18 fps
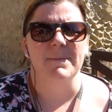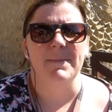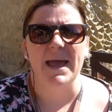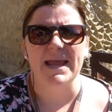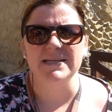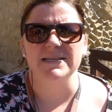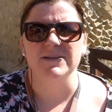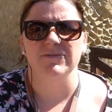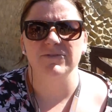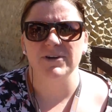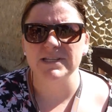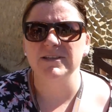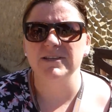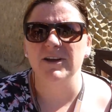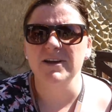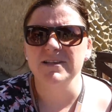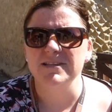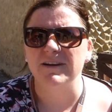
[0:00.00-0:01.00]
painted
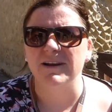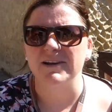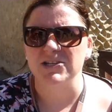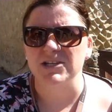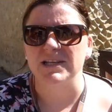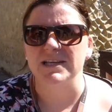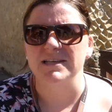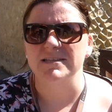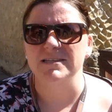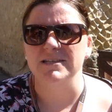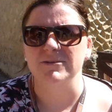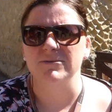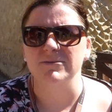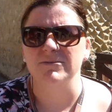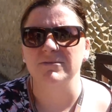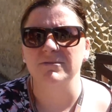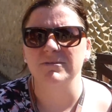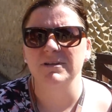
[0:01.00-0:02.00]
frescoes that are actually
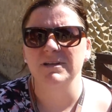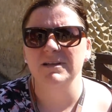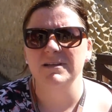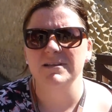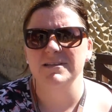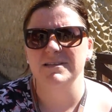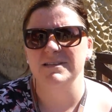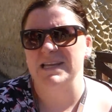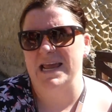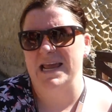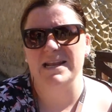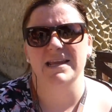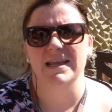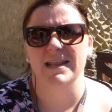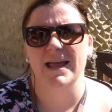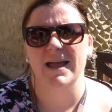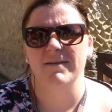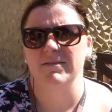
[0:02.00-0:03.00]
still
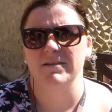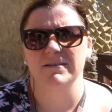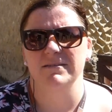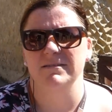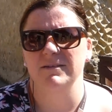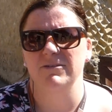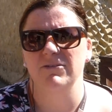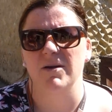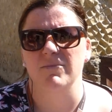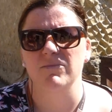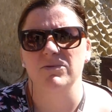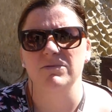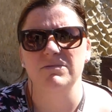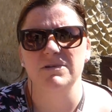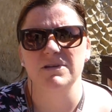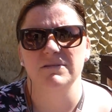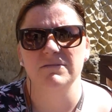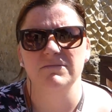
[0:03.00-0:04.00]
standing and haven't
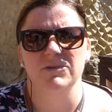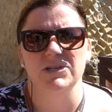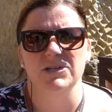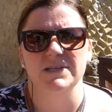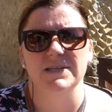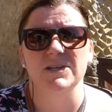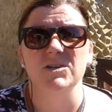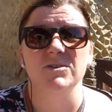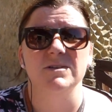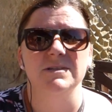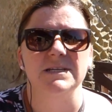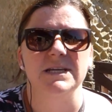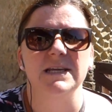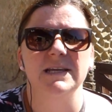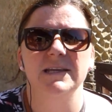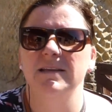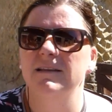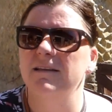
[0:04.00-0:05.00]
crumbled, which is
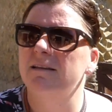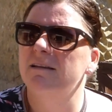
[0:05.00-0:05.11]
interesting.